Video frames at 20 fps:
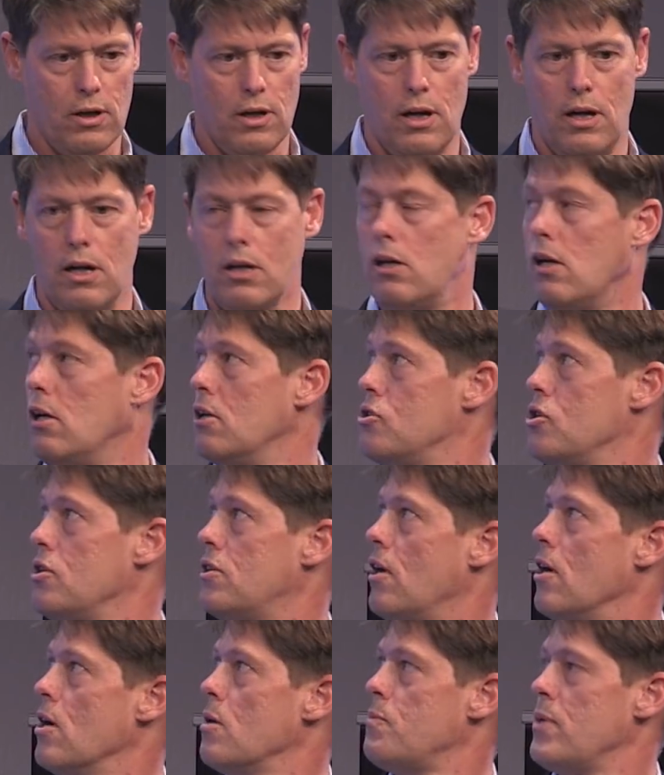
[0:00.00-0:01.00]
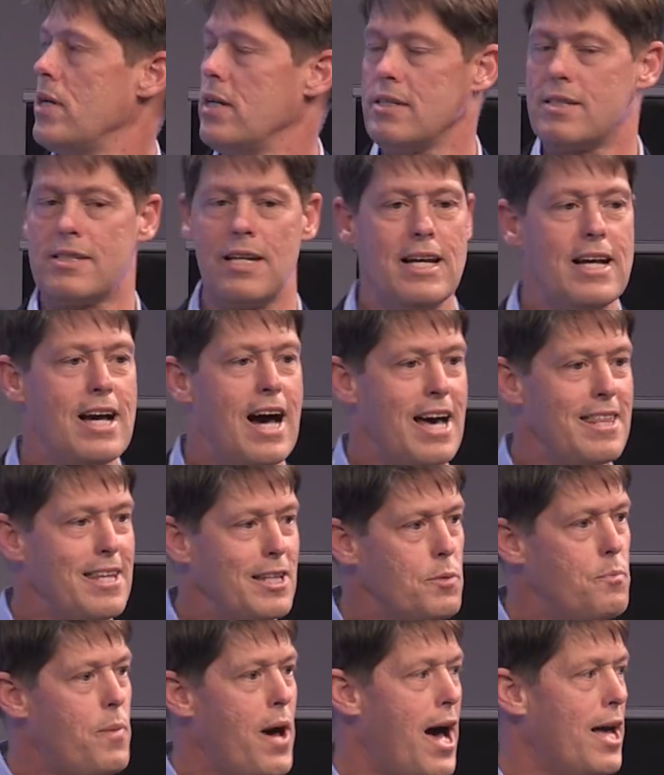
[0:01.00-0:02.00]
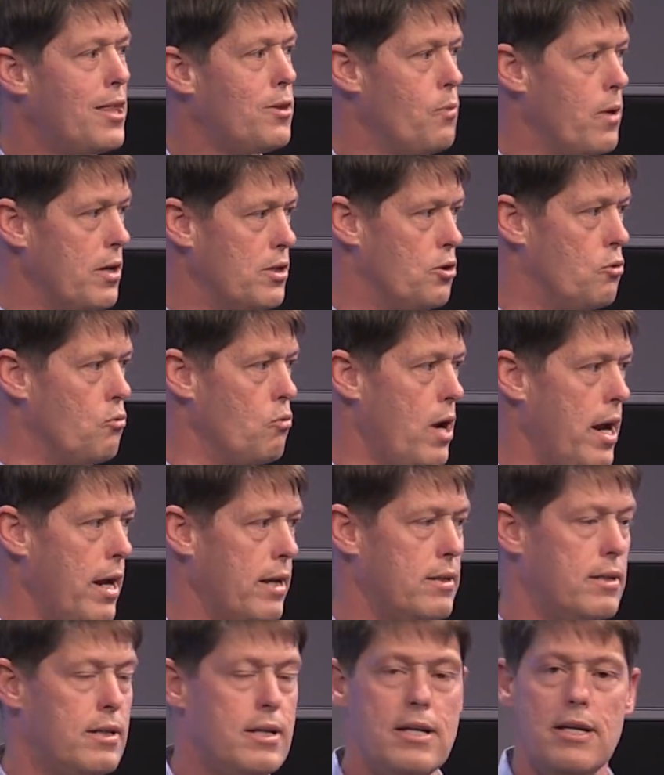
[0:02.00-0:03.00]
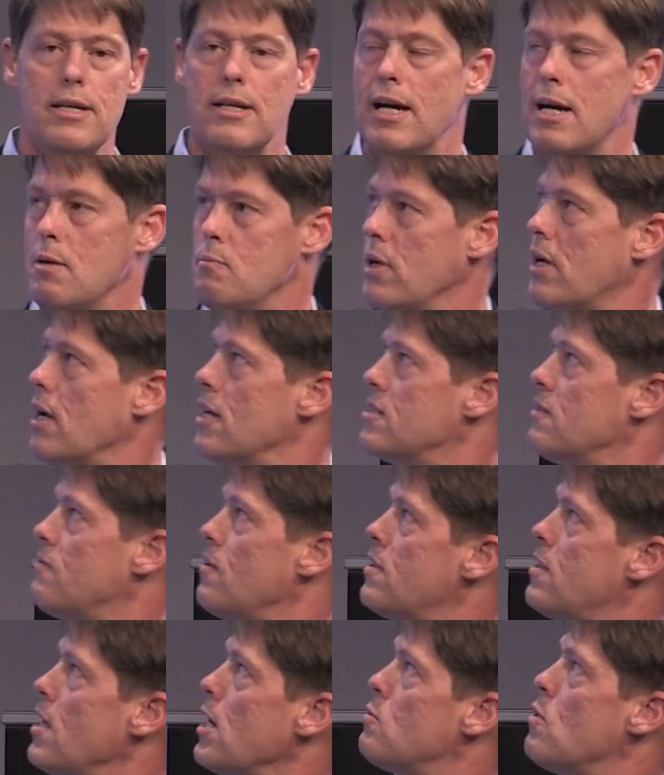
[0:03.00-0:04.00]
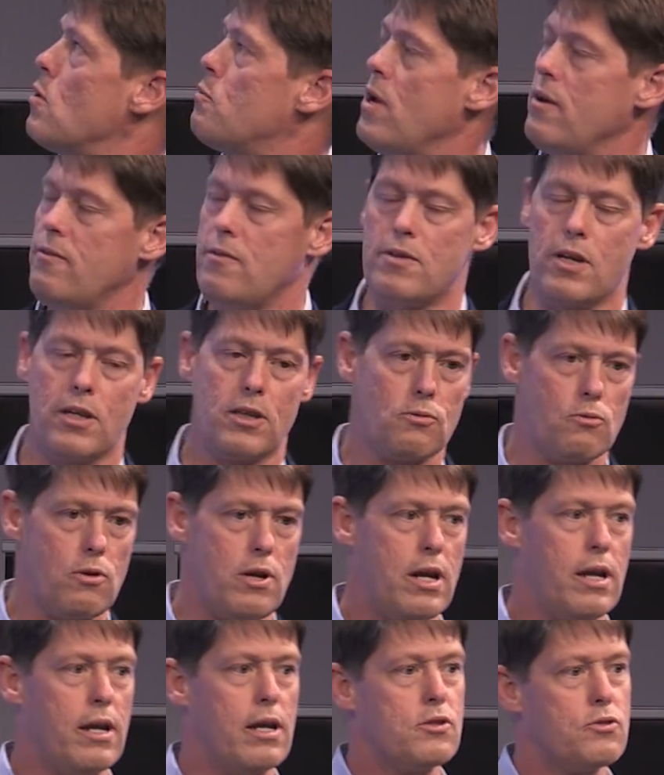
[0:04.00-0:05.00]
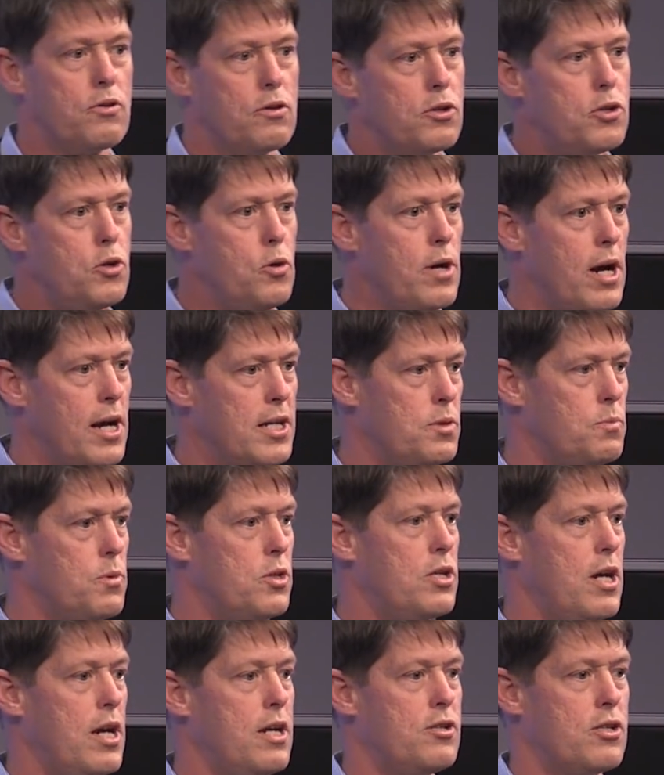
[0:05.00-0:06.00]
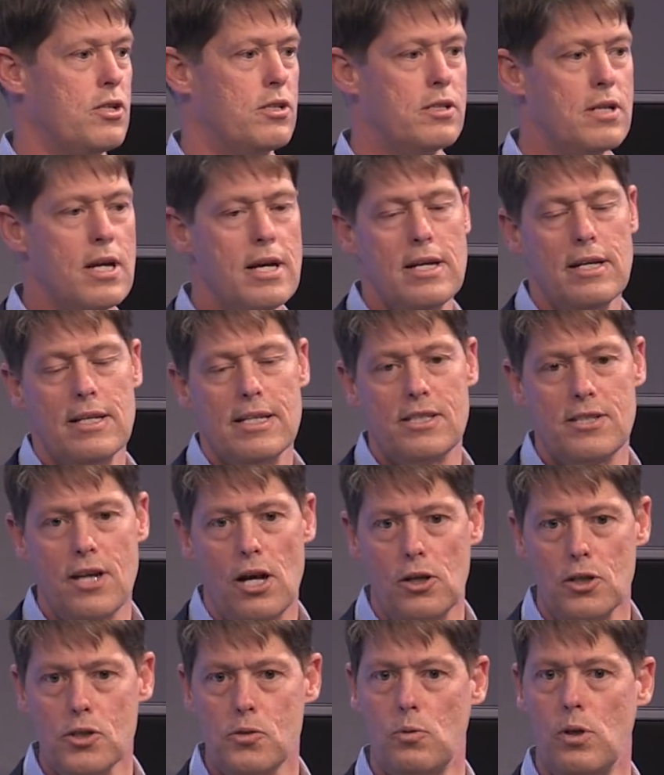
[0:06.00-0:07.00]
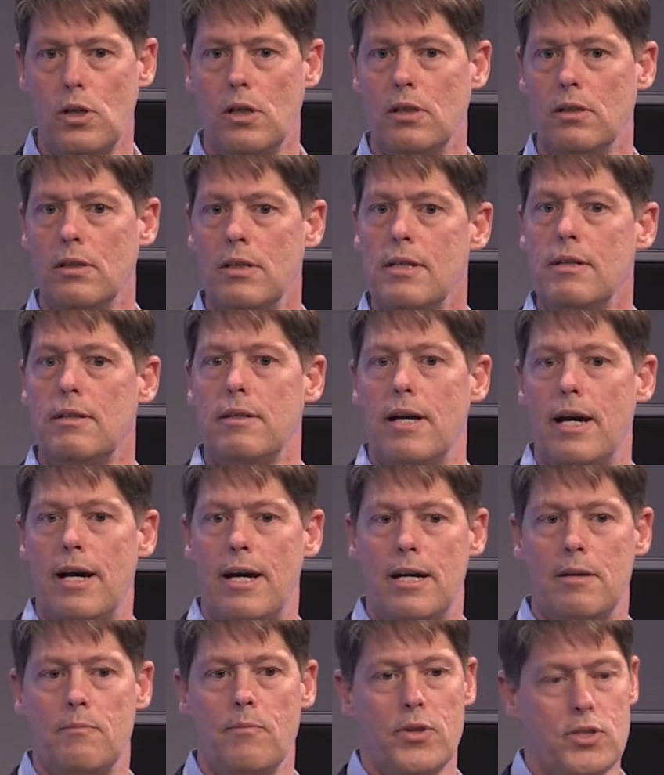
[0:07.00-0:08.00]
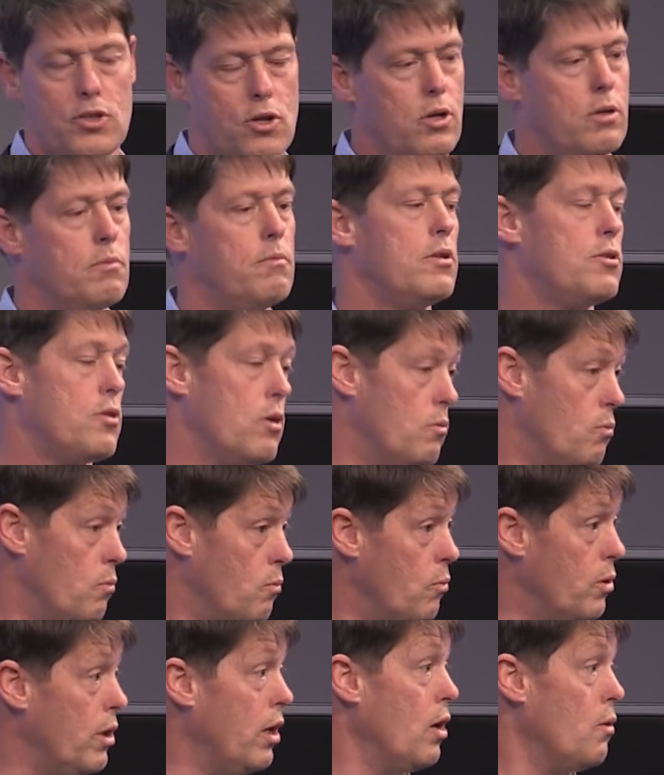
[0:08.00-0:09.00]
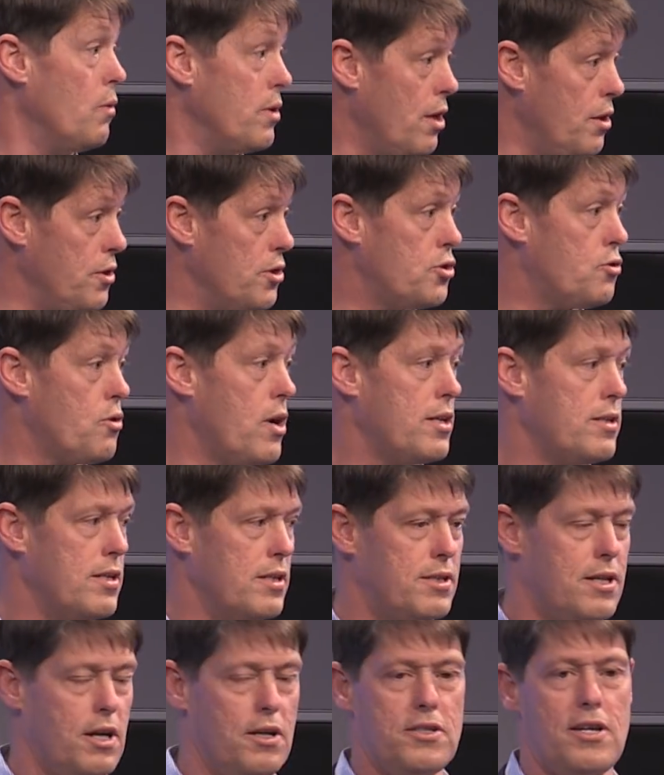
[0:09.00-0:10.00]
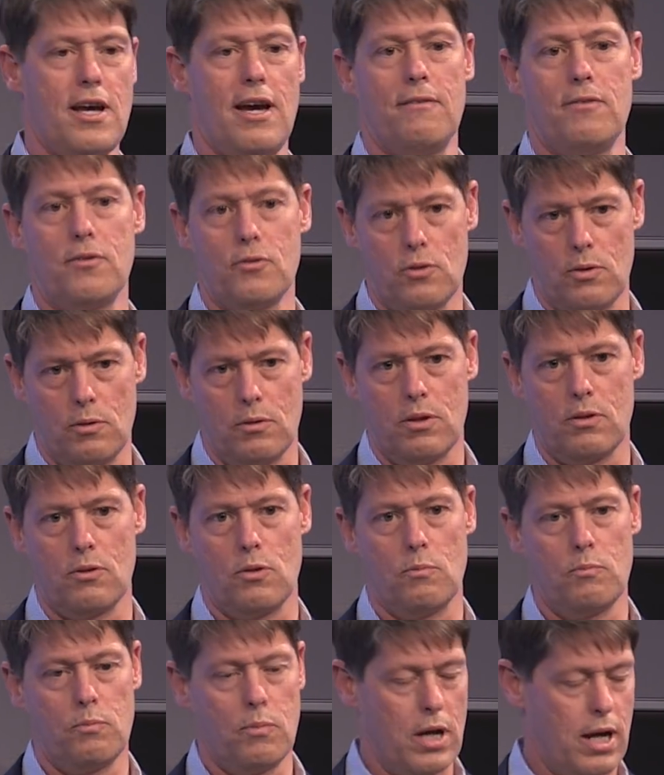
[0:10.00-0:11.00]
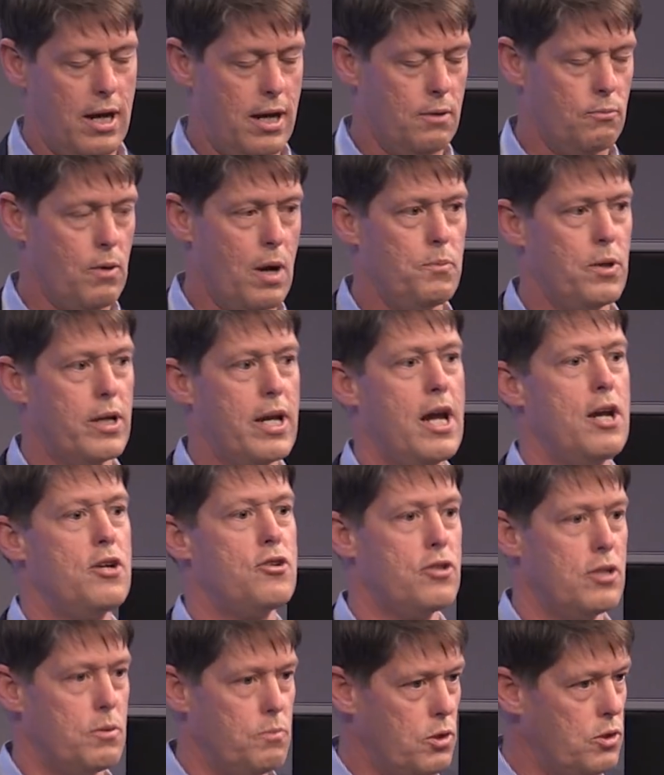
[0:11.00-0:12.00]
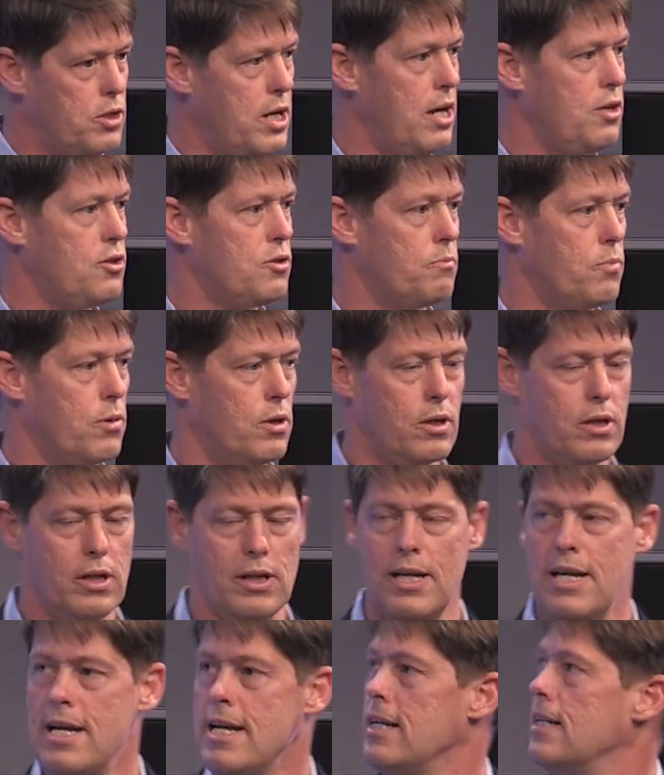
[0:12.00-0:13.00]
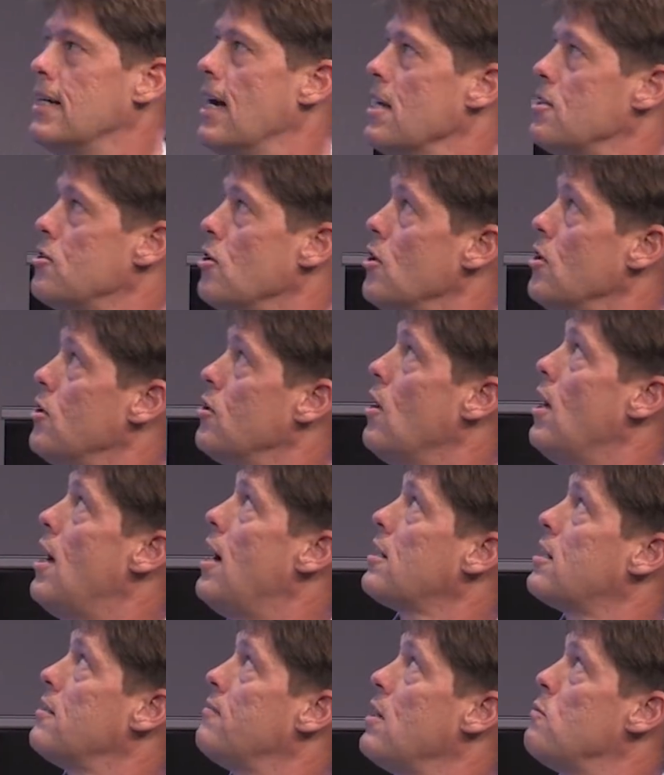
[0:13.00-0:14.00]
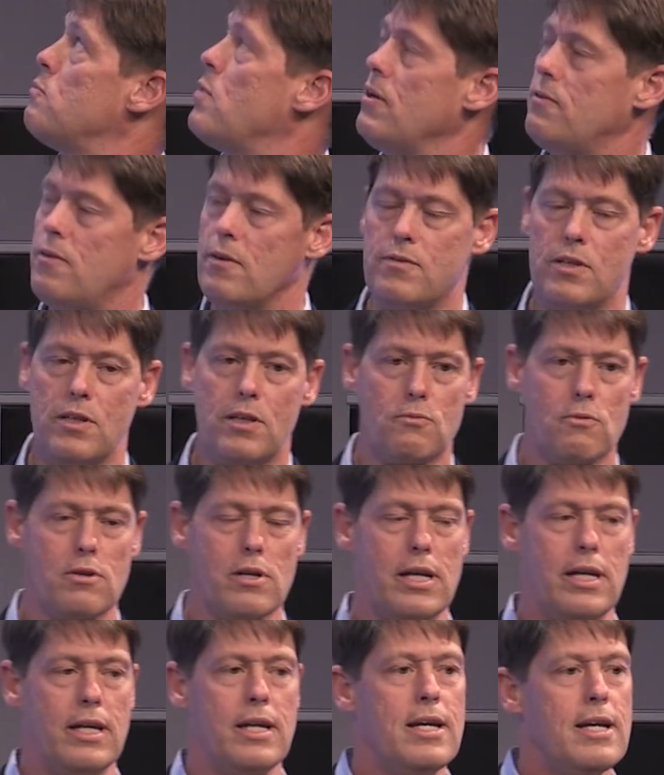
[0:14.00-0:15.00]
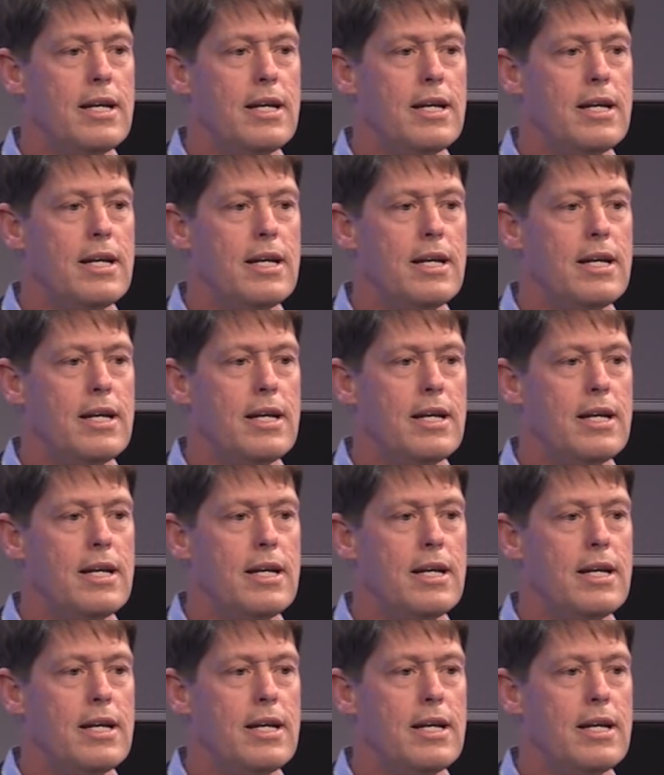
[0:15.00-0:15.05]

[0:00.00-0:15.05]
oncology therapies, I think the pathway is great. Because if you think about p53, you can get sort of two kinds of mutations. Cells will, with all the stress that cells have through replication and mutation burden, so they'll activate p53